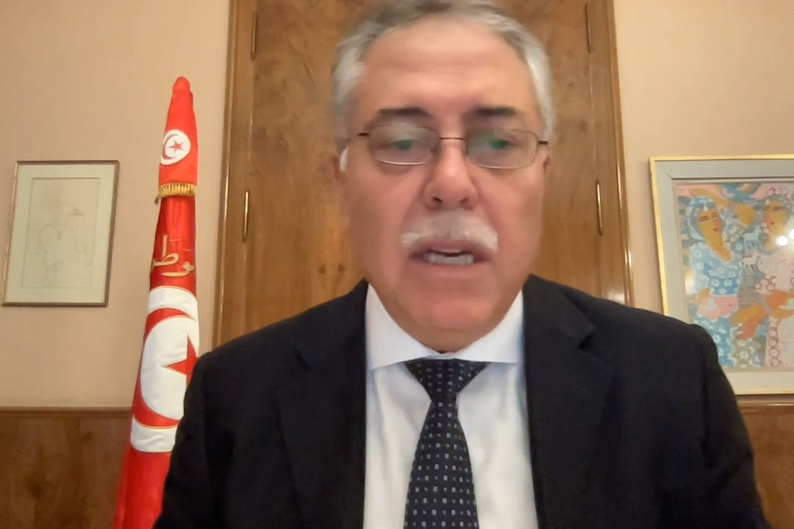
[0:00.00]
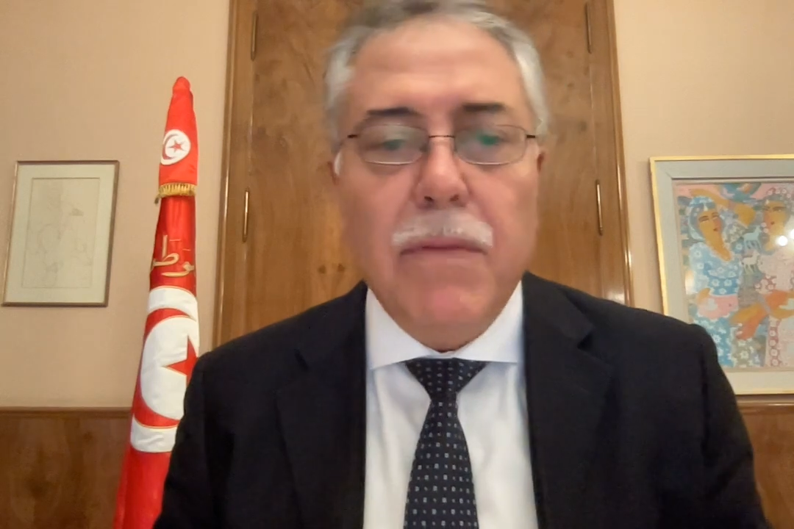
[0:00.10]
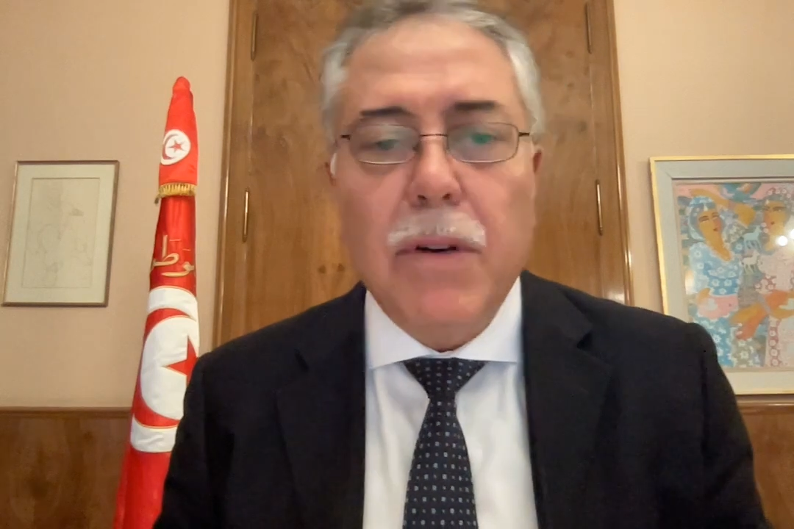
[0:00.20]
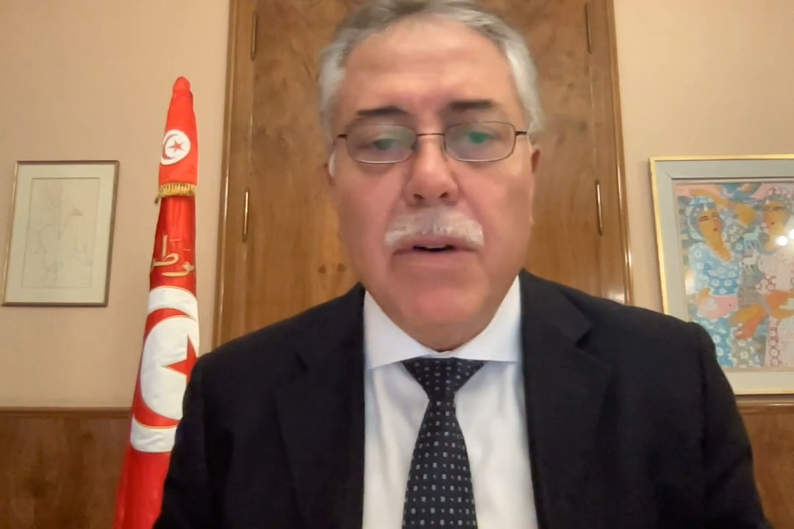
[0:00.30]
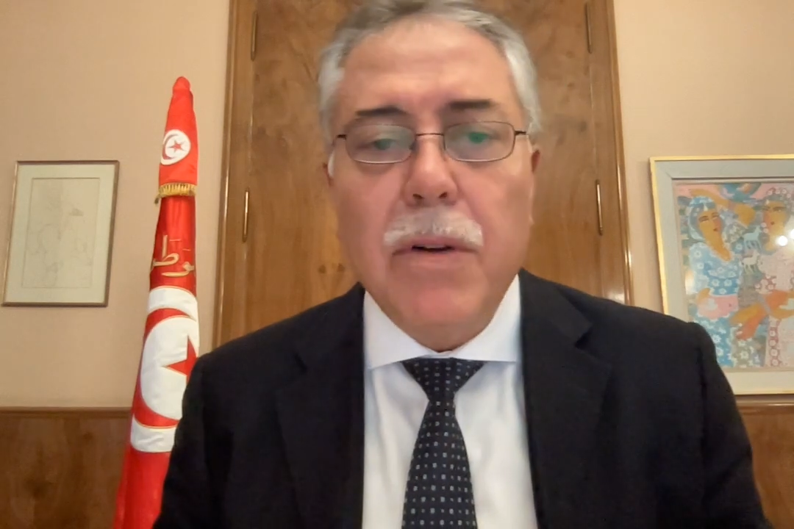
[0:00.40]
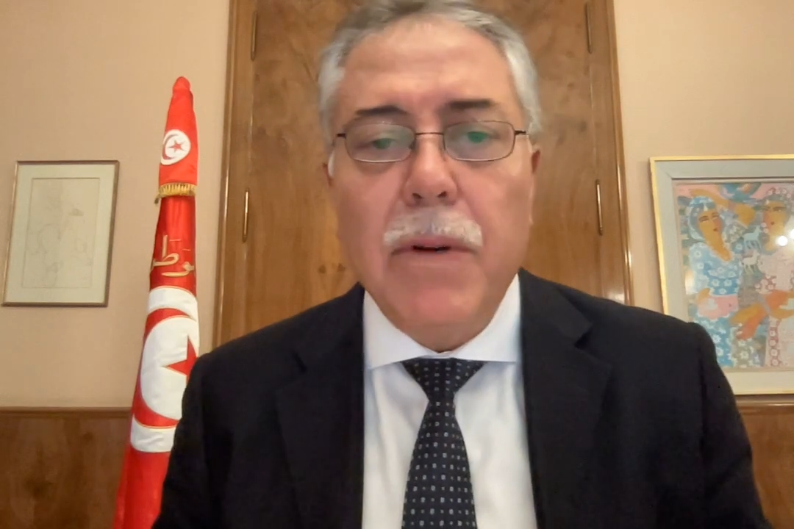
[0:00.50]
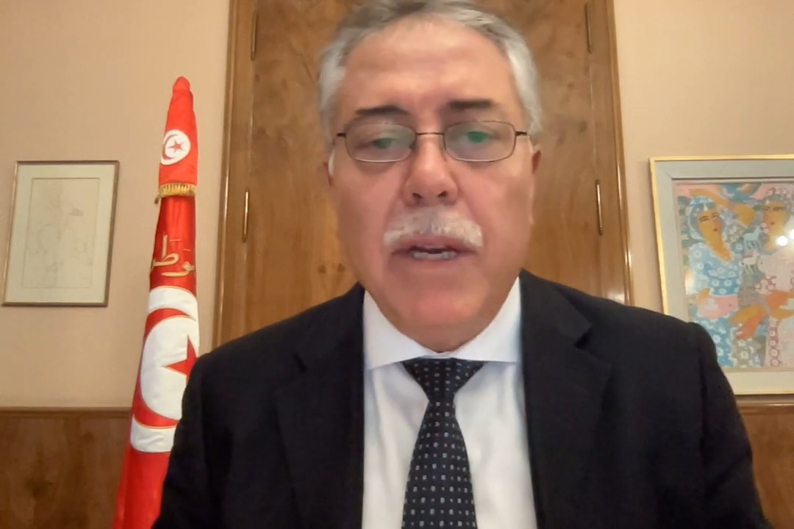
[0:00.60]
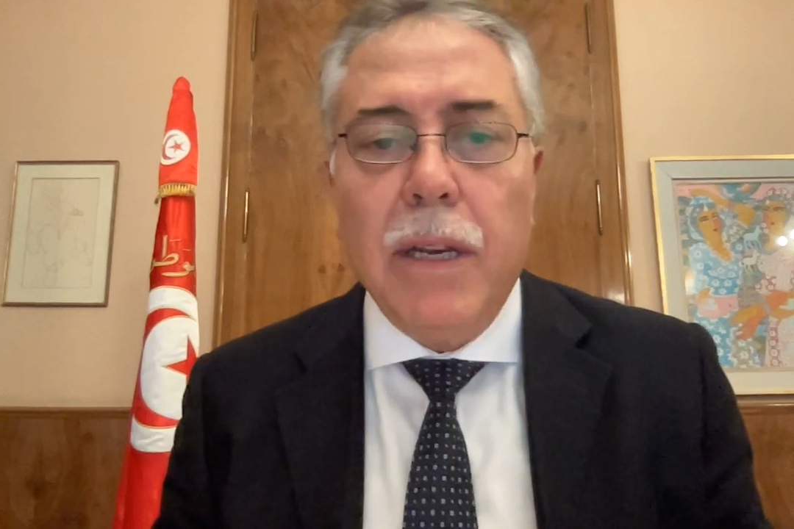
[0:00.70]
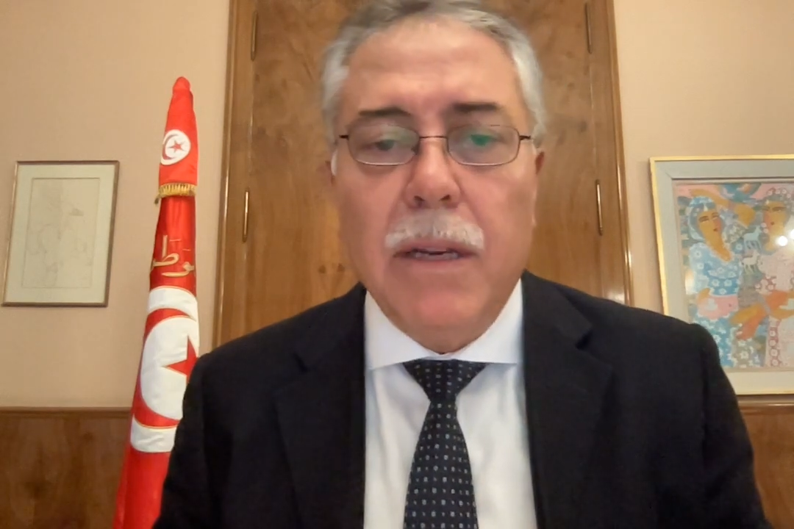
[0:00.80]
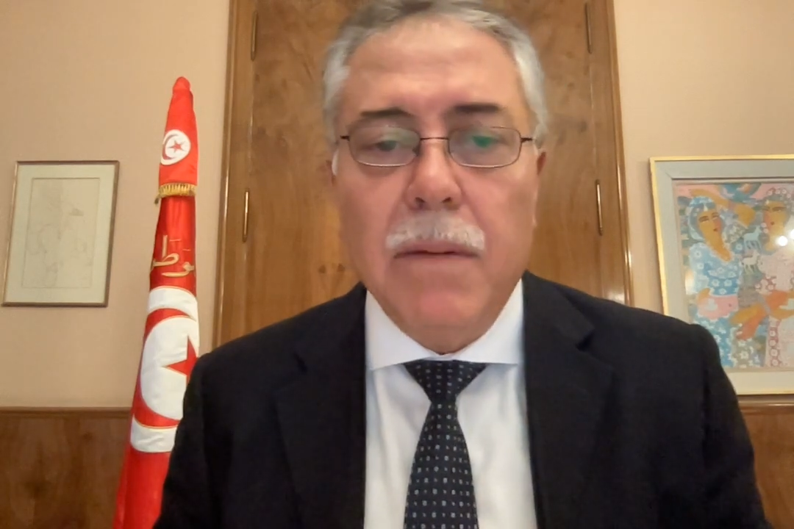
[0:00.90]

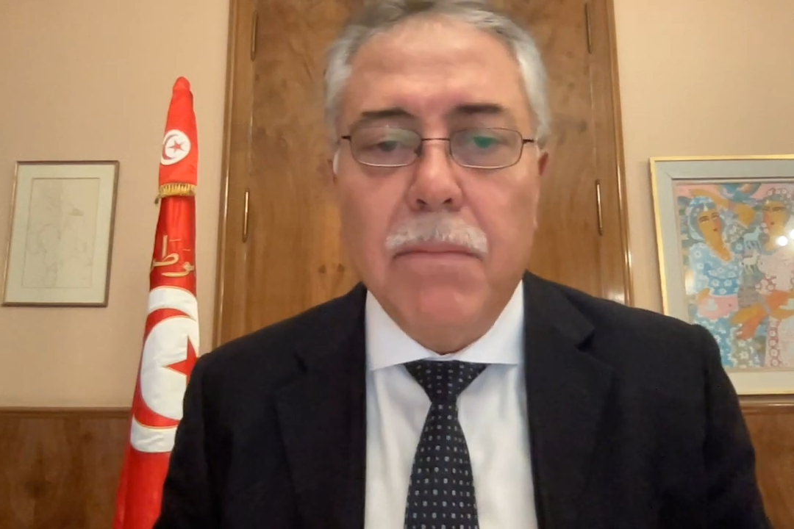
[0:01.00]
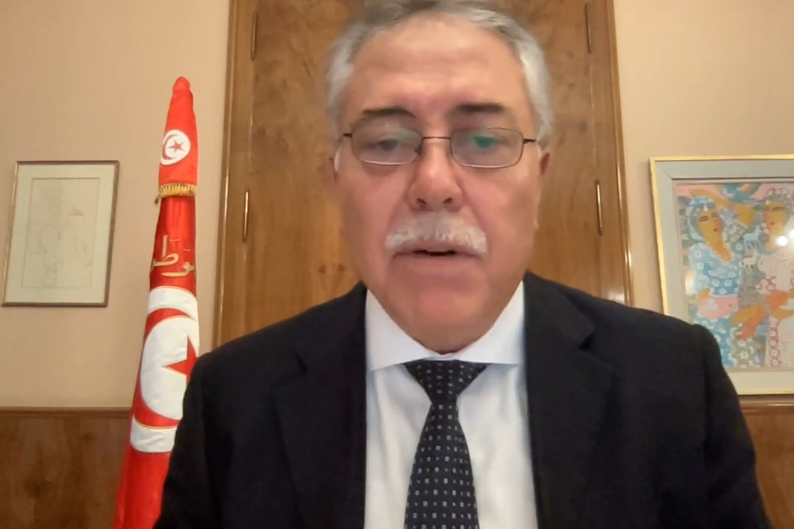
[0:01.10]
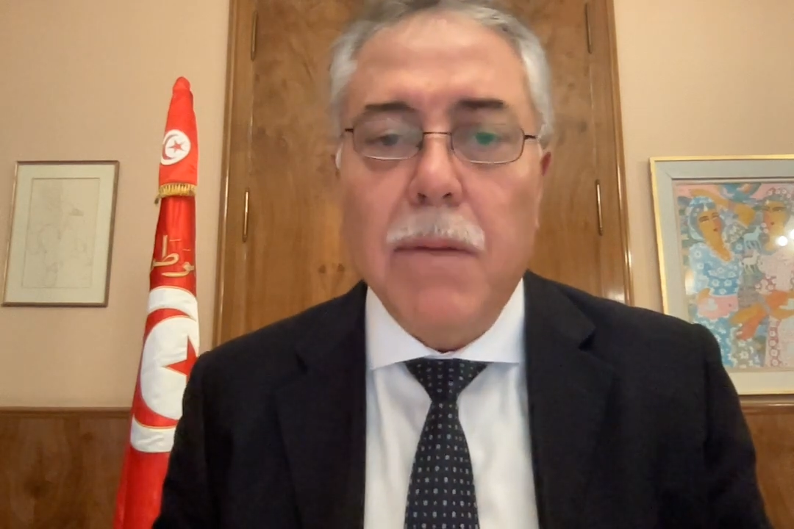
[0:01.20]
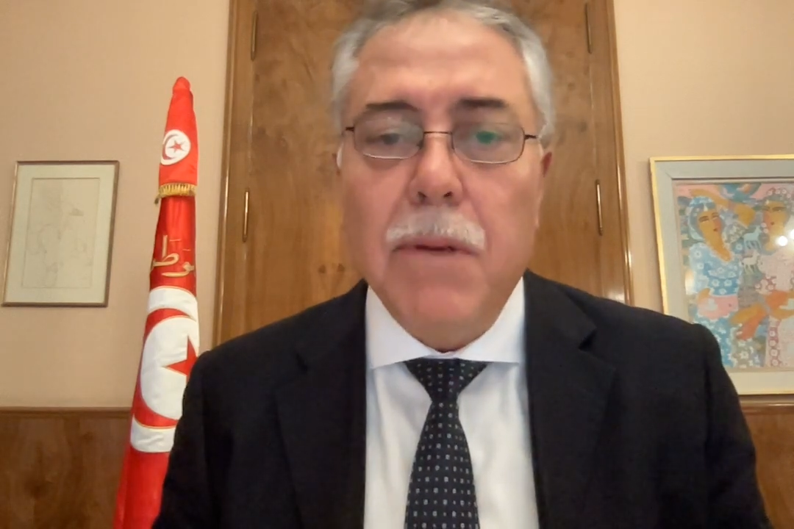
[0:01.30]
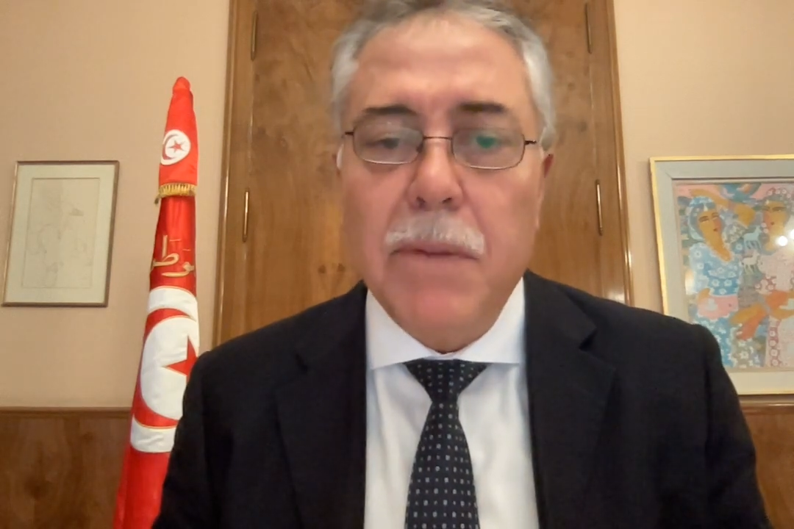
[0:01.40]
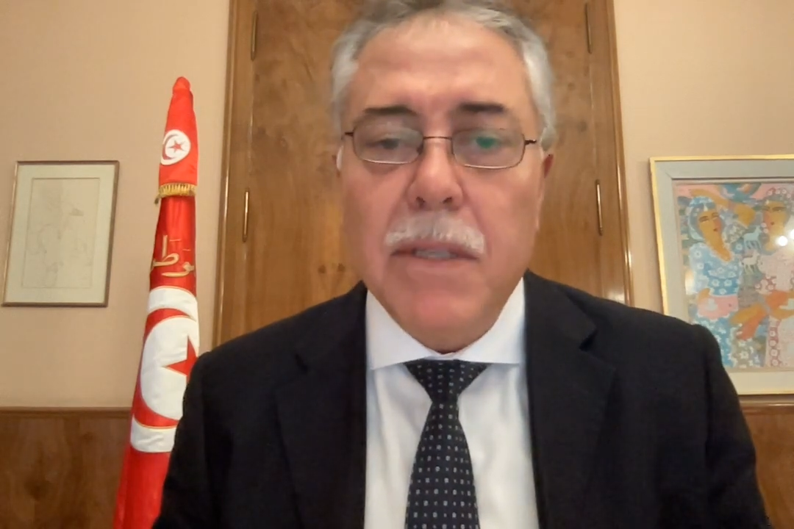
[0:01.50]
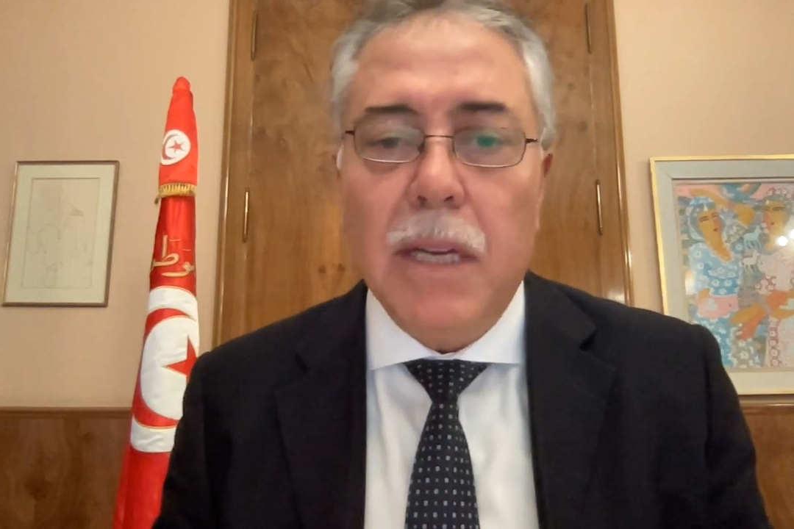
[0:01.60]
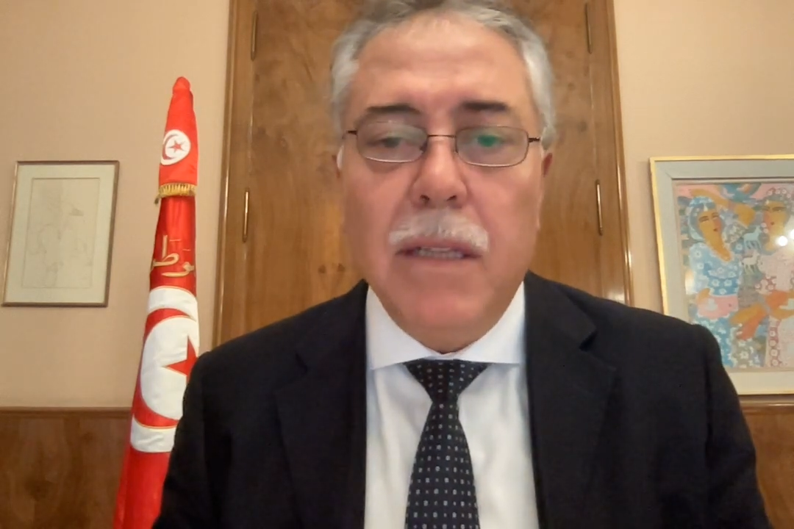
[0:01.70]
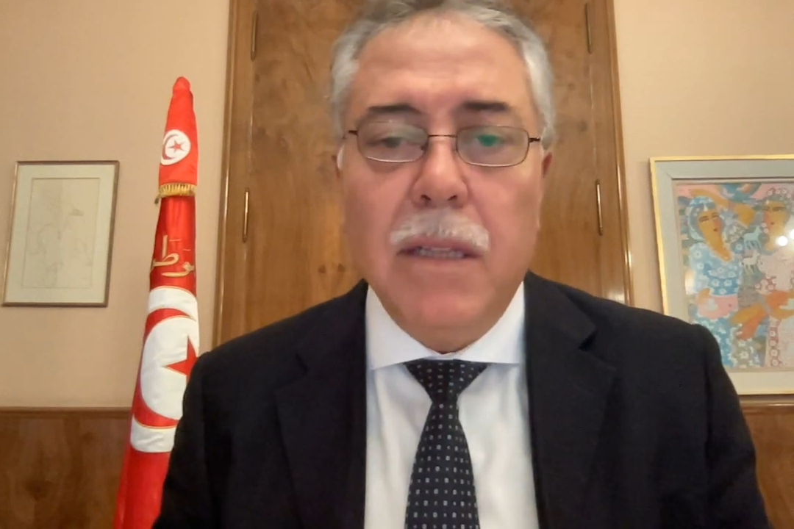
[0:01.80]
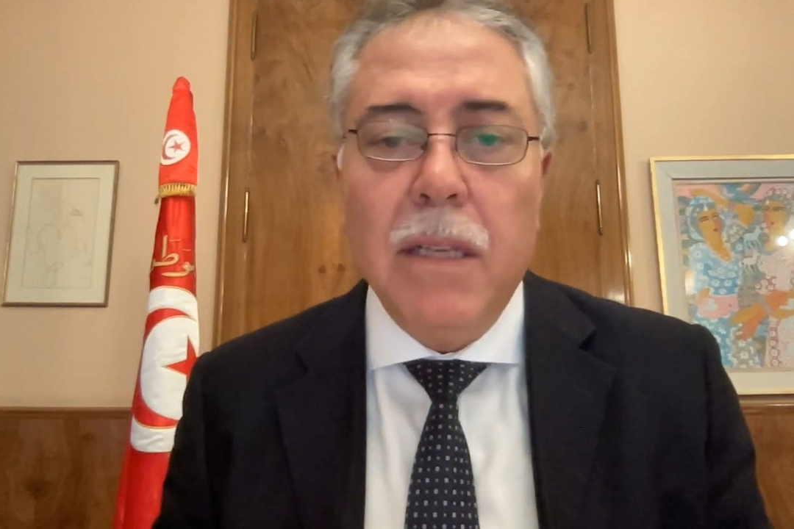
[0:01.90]
ever-growing problems
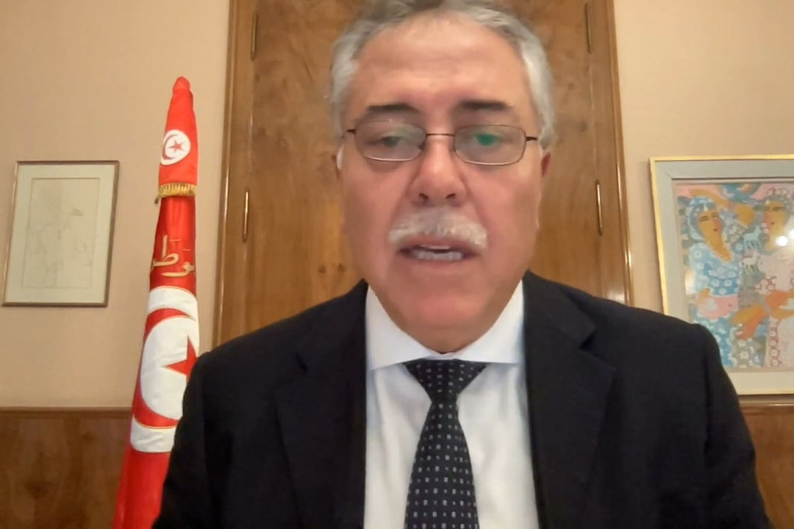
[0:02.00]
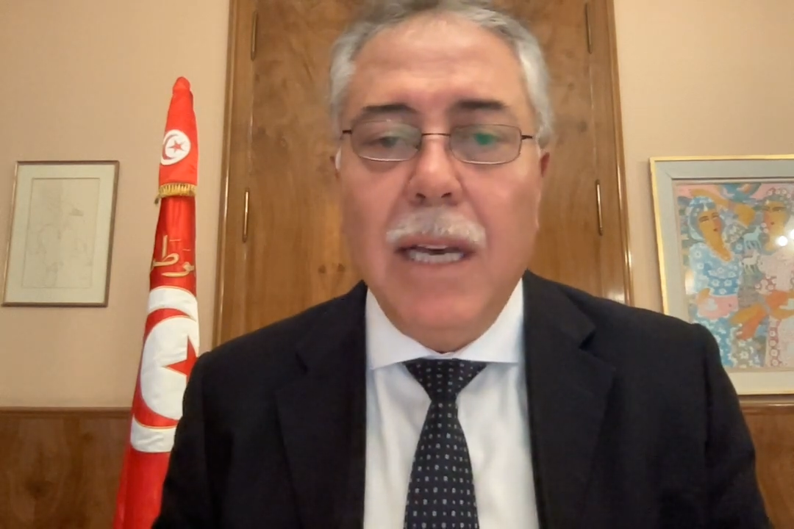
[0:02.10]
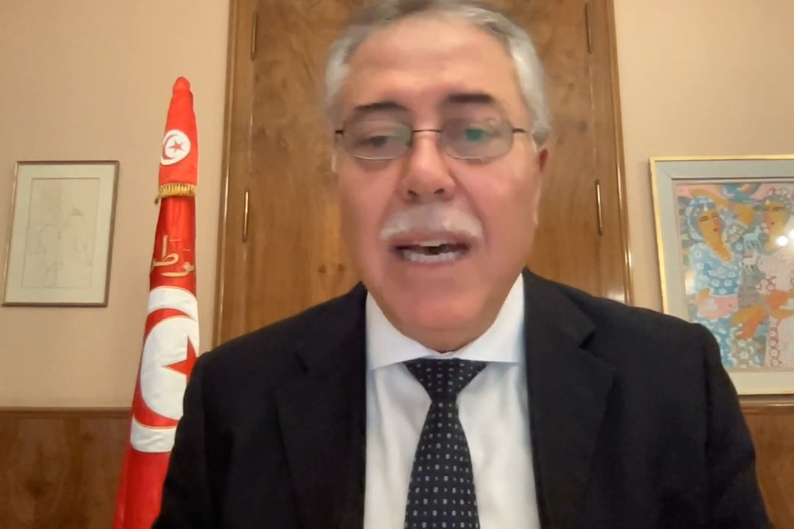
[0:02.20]
and